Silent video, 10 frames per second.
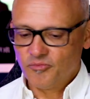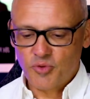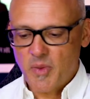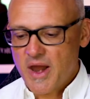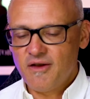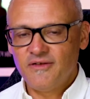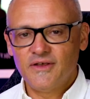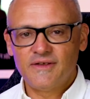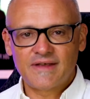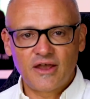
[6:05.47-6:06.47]
preparing
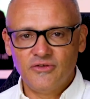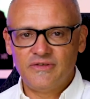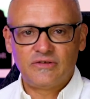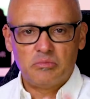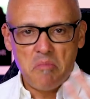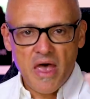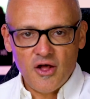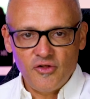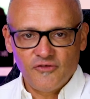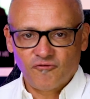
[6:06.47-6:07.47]
this, I could
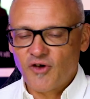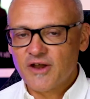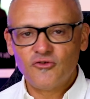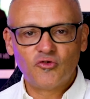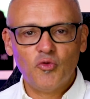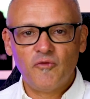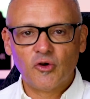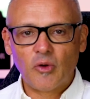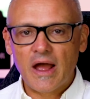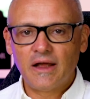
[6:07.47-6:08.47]
smell the fragrance moving
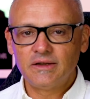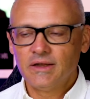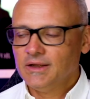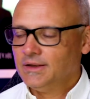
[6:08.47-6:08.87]
around,